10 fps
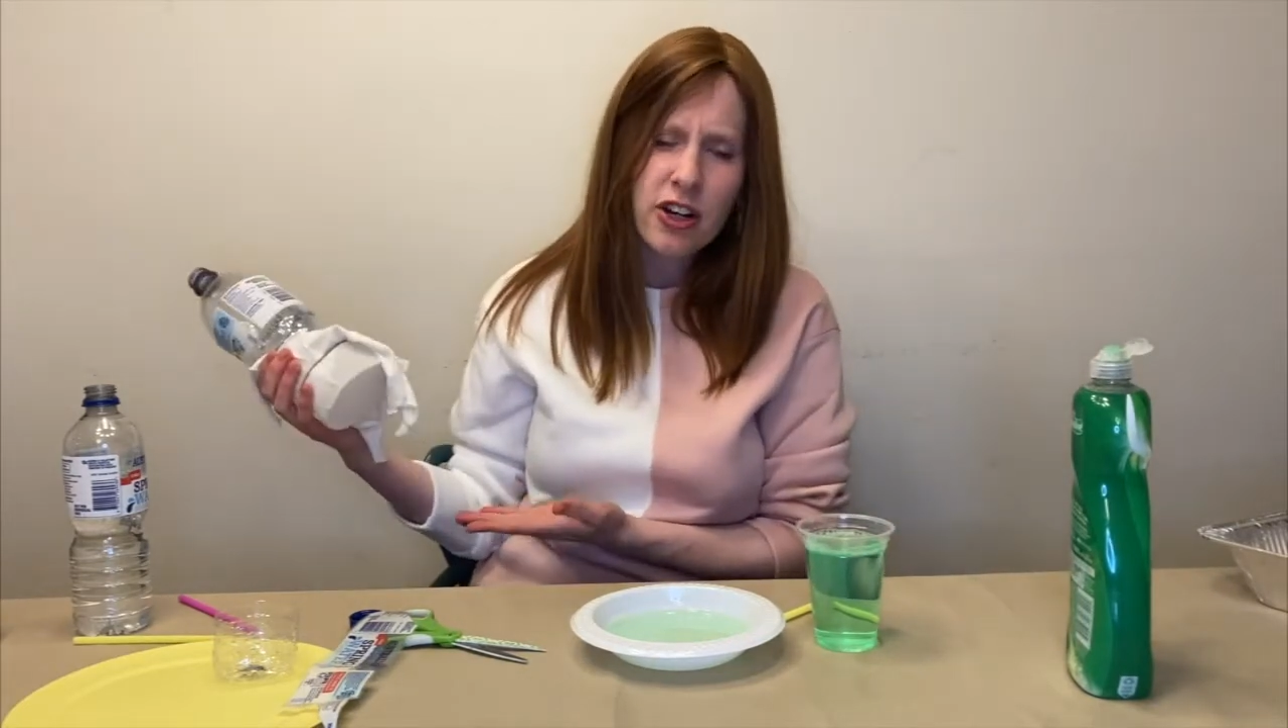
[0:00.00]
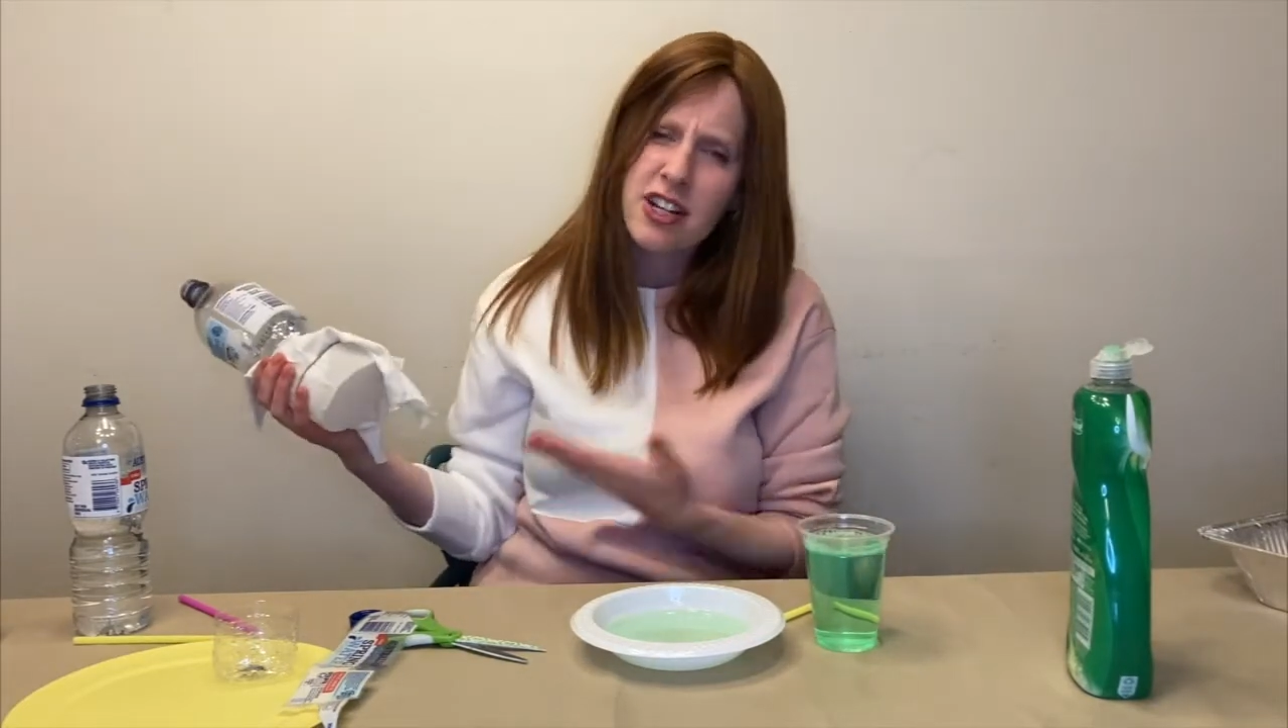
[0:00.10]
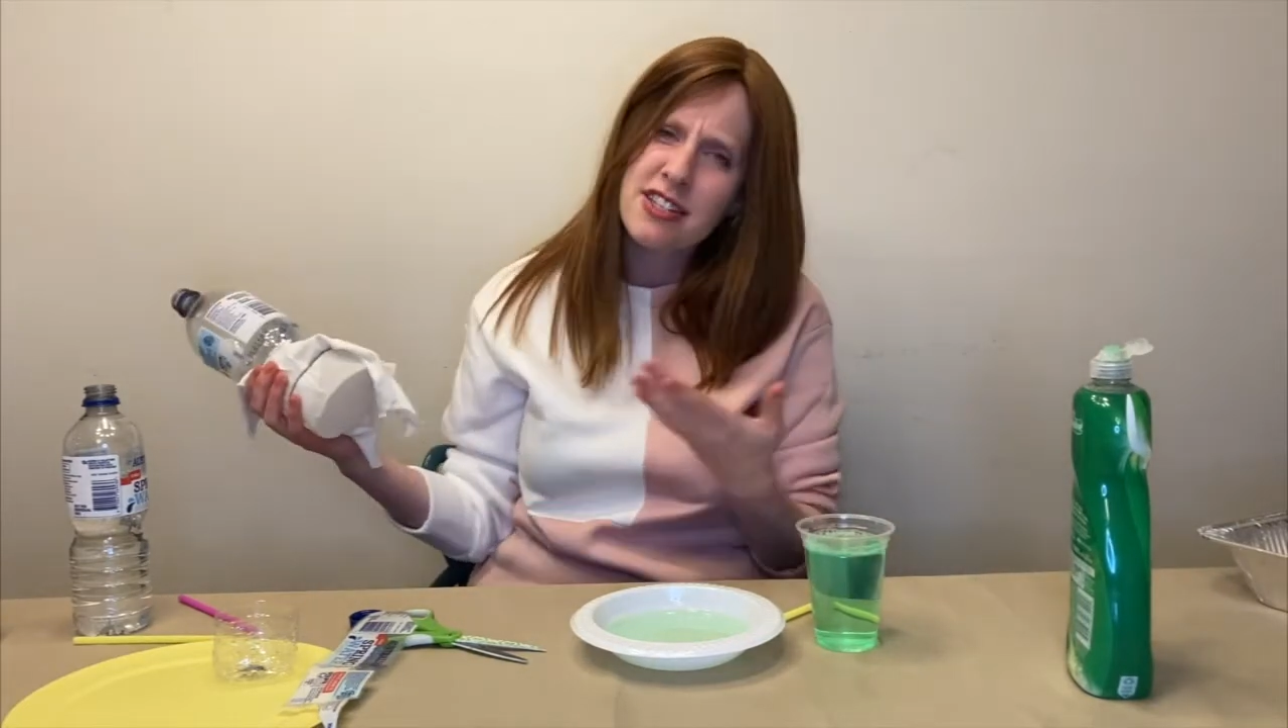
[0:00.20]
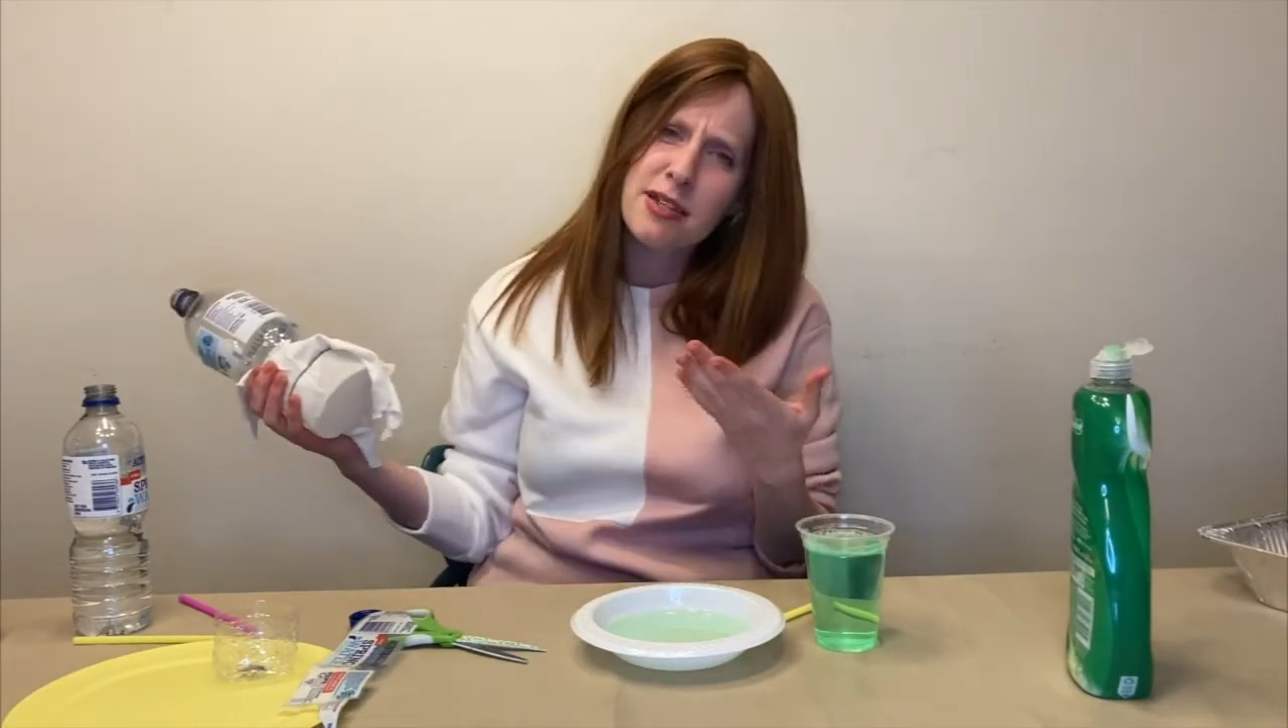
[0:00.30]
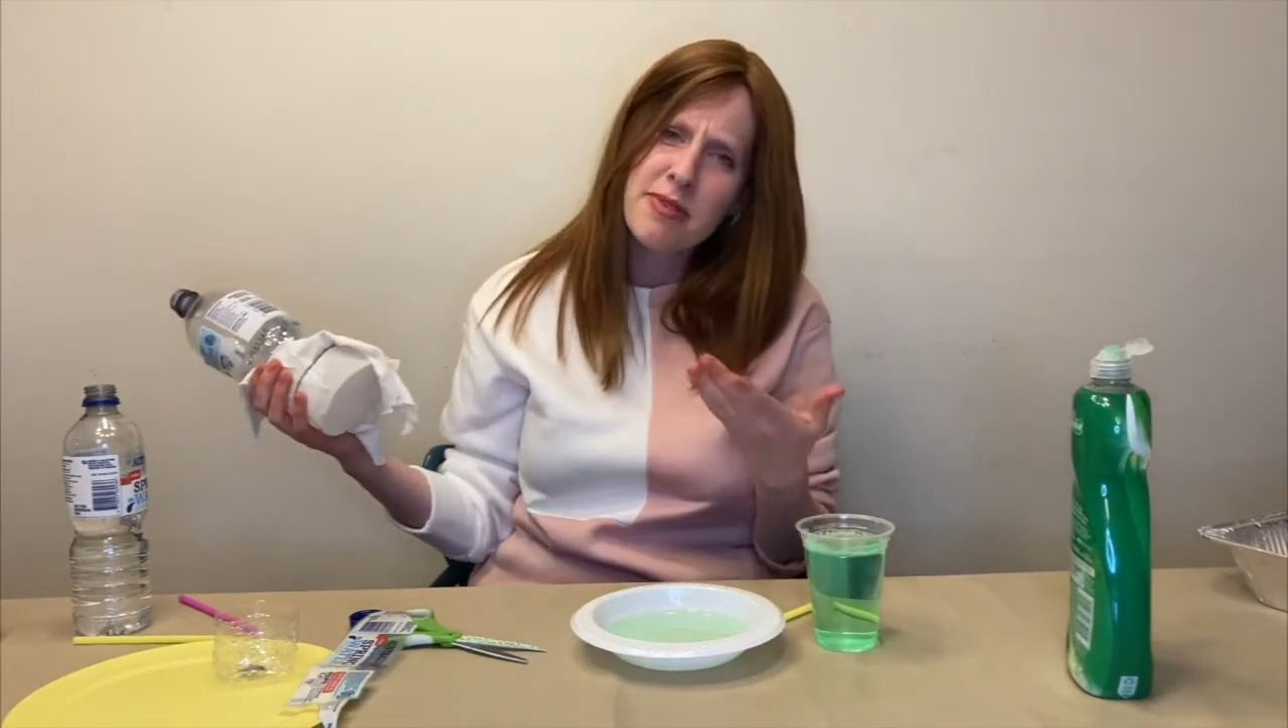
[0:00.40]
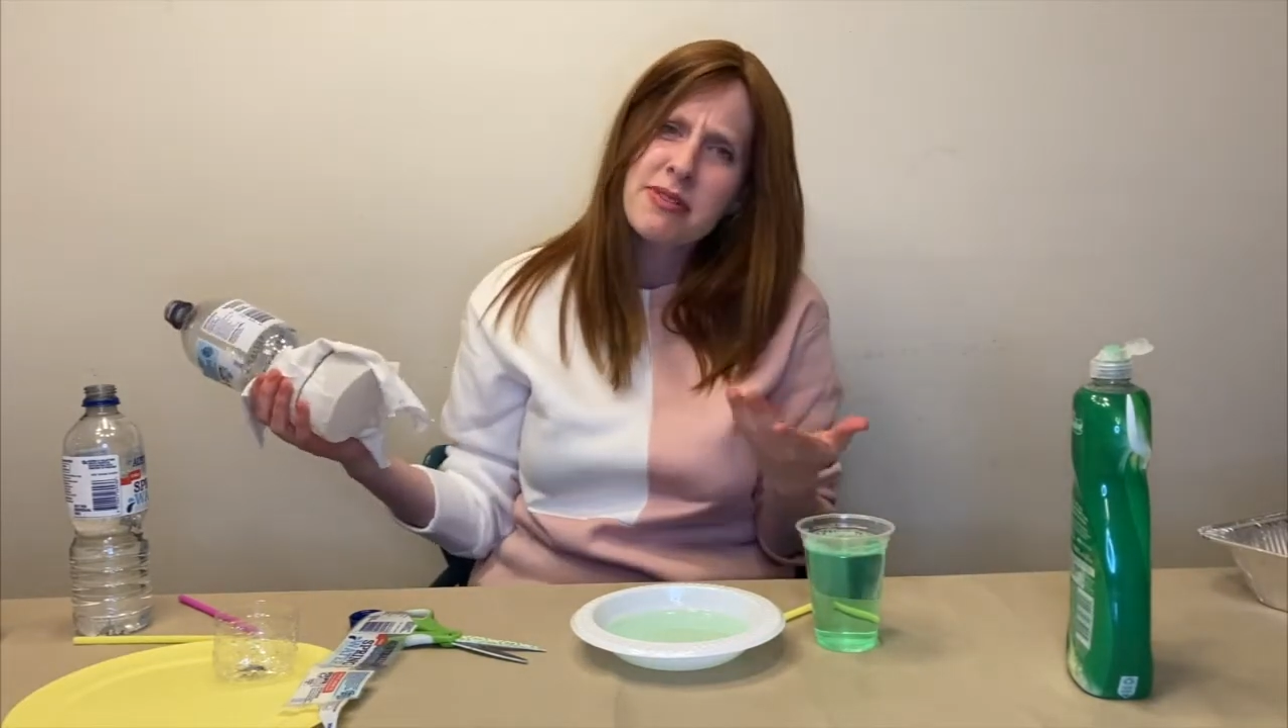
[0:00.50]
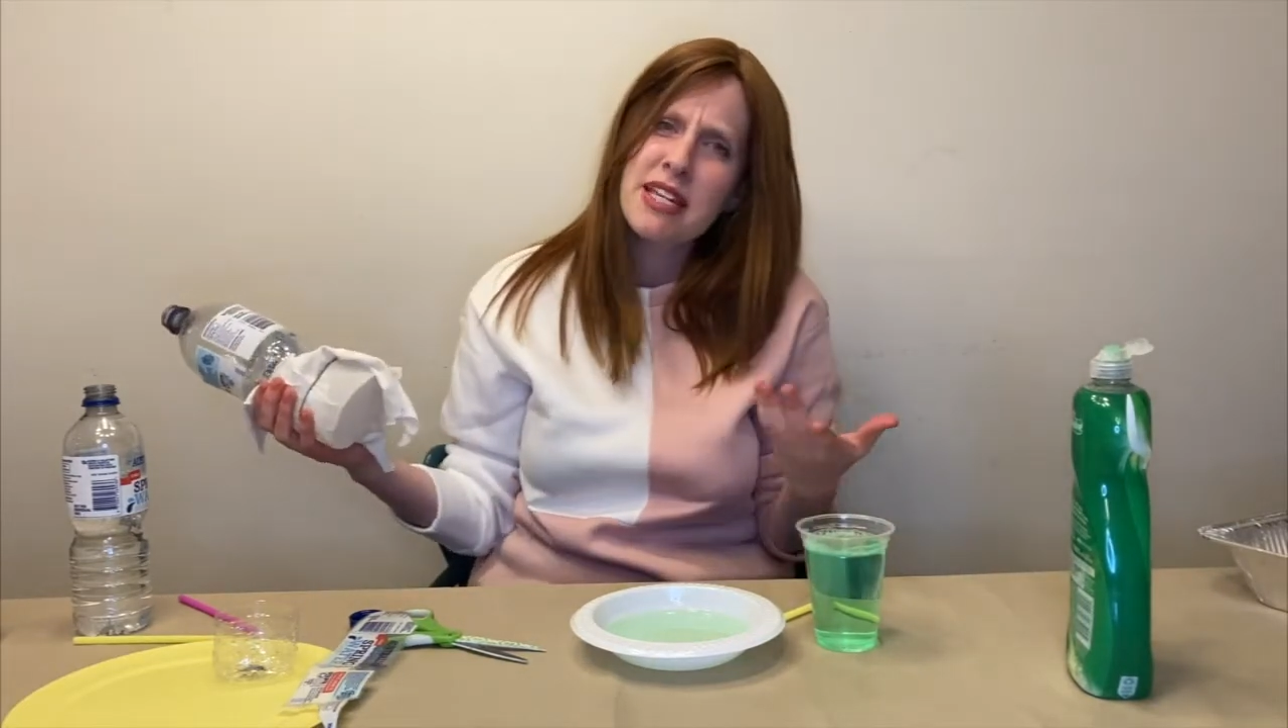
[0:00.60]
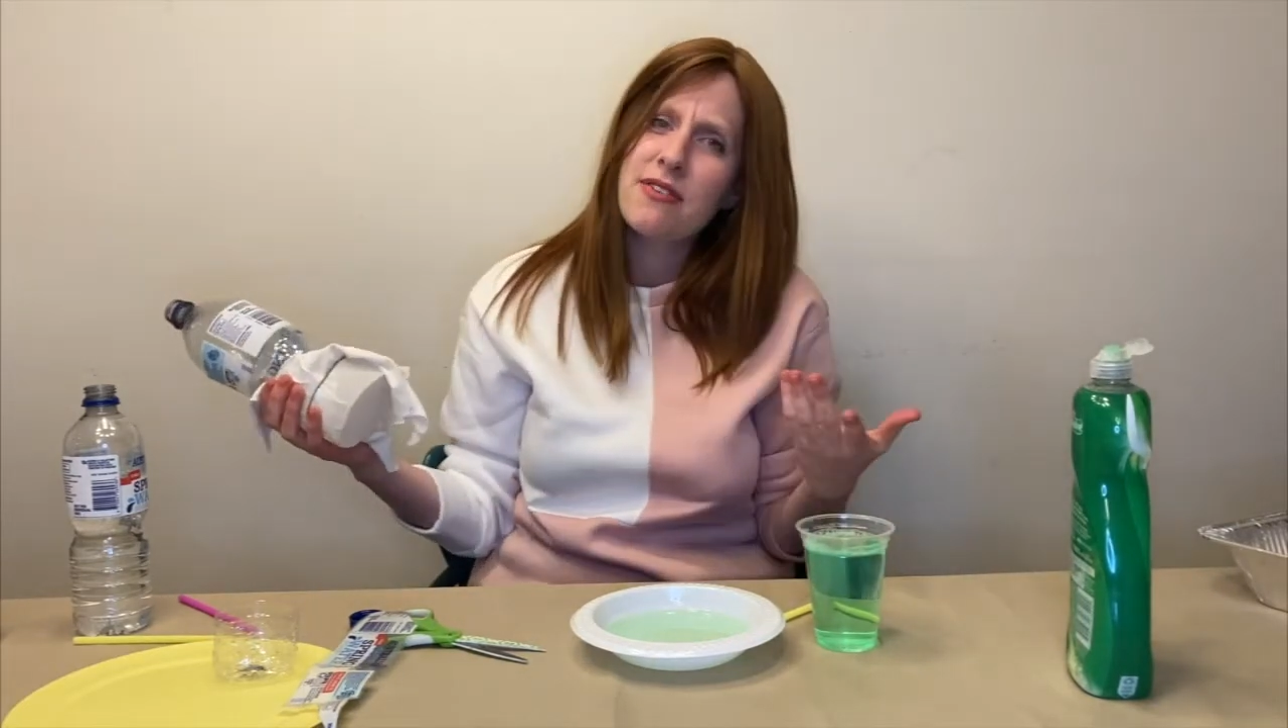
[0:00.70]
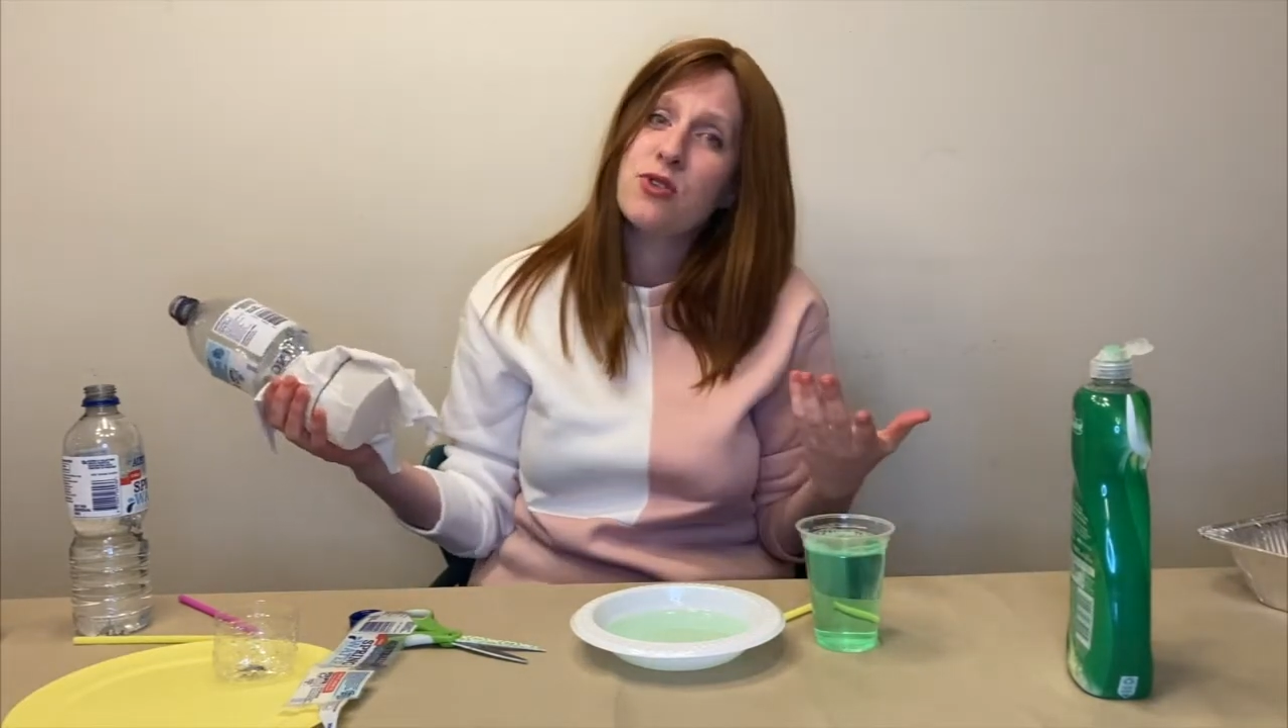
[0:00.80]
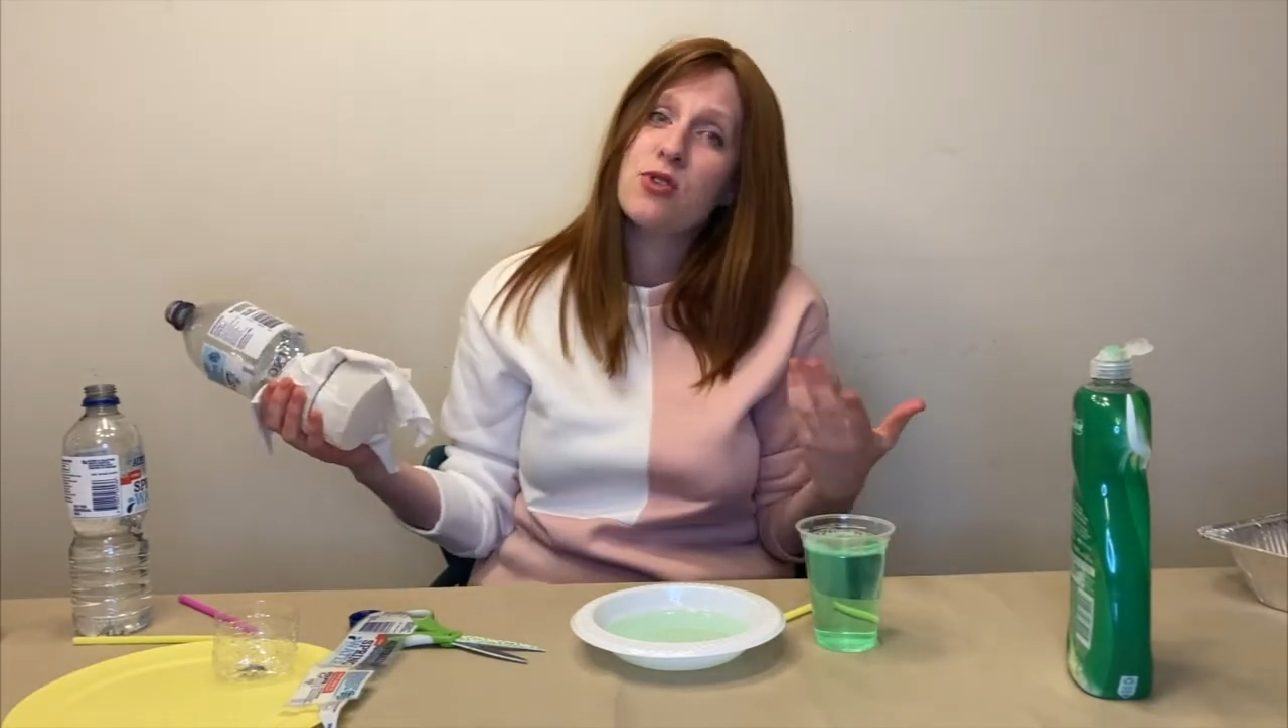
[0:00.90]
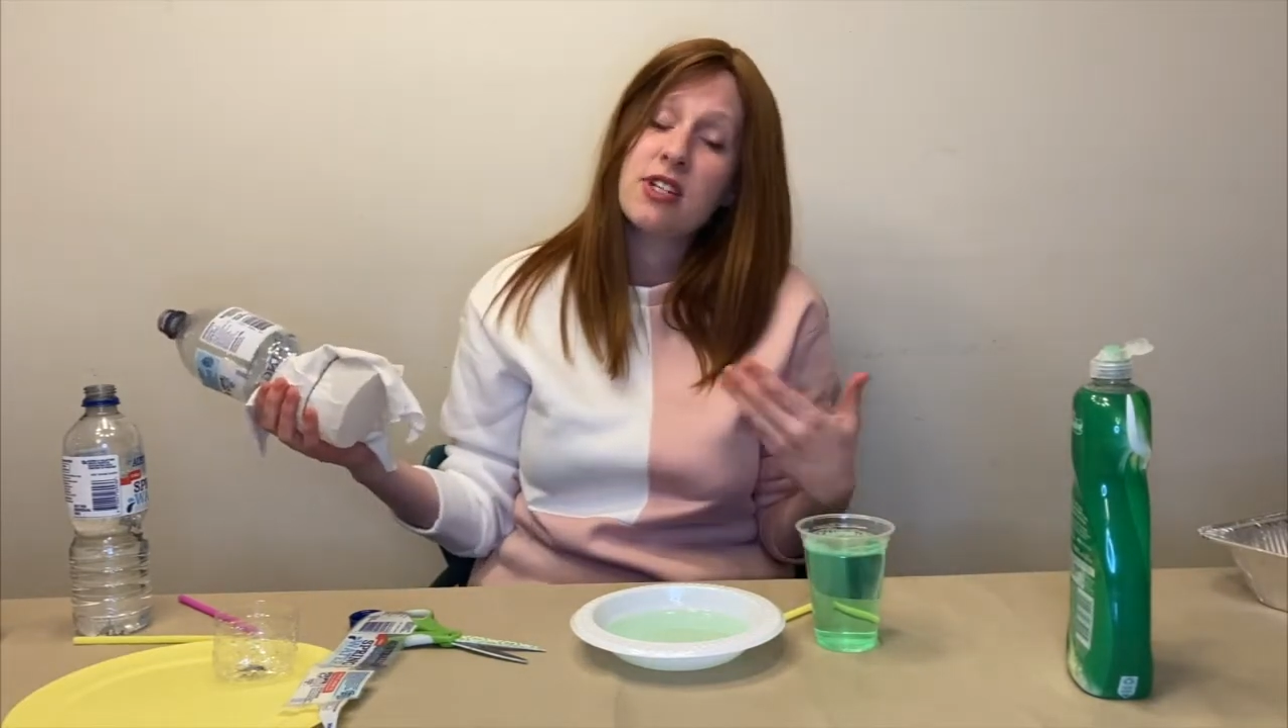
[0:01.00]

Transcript: Because sometimes I even do